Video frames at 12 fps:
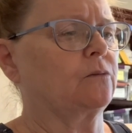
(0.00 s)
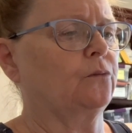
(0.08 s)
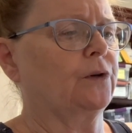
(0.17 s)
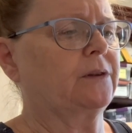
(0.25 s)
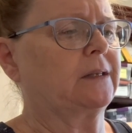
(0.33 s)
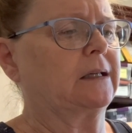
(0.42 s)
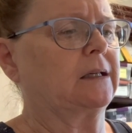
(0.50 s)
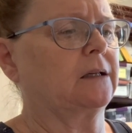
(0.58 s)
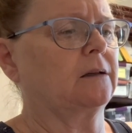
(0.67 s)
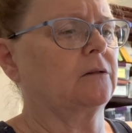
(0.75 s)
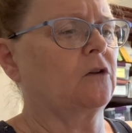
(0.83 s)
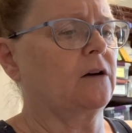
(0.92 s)
with
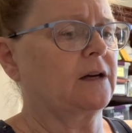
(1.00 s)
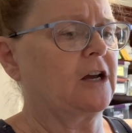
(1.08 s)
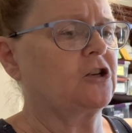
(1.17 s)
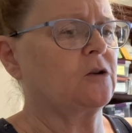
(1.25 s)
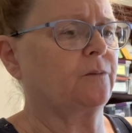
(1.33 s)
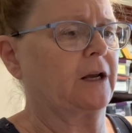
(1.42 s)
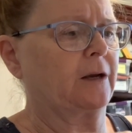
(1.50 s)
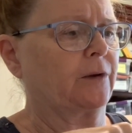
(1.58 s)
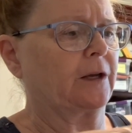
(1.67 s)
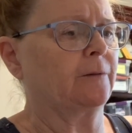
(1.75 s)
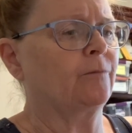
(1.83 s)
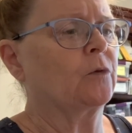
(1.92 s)
the Caucasian
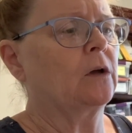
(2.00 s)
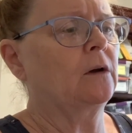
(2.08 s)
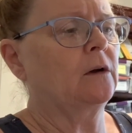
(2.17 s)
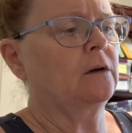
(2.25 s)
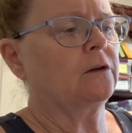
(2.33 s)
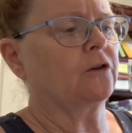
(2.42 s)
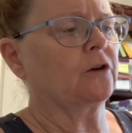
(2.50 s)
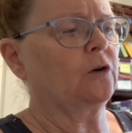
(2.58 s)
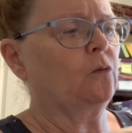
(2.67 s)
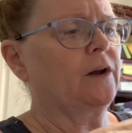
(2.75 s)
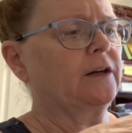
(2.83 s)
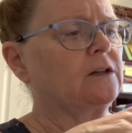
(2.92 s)
baby. You're going
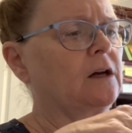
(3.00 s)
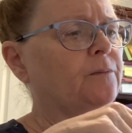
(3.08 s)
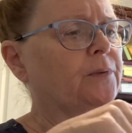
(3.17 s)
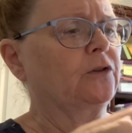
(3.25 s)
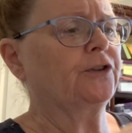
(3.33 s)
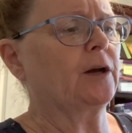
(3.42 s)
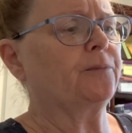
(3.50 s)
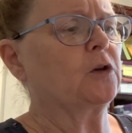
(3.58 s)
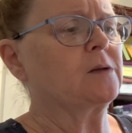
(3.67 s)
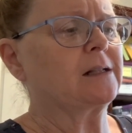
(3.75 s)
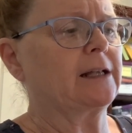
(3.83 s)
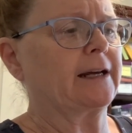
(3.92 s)
to want to build up
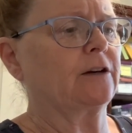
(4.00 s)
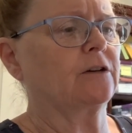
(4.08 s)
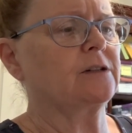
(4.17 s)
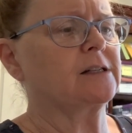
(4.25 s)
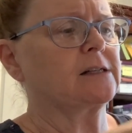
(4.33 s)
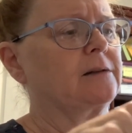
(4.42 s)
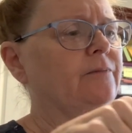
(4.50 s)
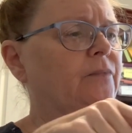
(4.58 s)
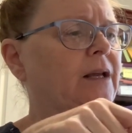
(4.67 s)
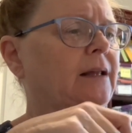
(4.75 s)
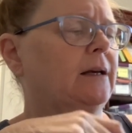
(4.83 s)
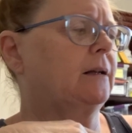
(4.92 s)
those layers.
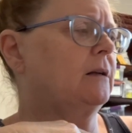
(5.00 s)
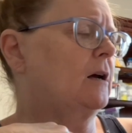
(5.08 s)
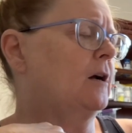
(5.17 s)
And